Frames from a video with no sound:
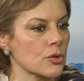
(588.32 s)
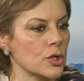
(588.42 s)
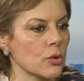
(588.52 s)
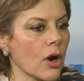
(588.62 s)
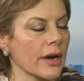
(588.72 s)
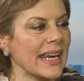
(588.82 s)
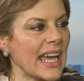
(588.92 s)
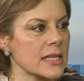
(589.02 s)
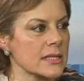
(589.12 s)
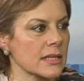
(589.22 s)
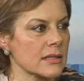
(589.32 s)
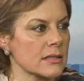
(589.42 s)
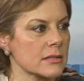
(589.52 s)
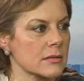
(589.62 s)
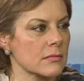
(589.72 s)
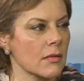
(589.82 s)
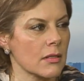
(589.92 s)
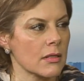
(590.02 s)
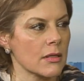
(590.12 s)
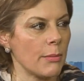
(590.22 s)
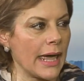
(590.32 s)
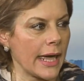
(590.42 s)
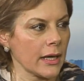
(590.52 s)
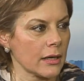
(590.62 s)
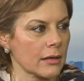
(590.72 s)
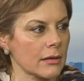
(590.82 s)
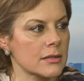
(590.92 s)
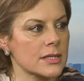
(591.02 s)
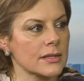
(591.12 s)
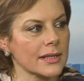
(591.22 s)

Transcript: you are in essence the bank to the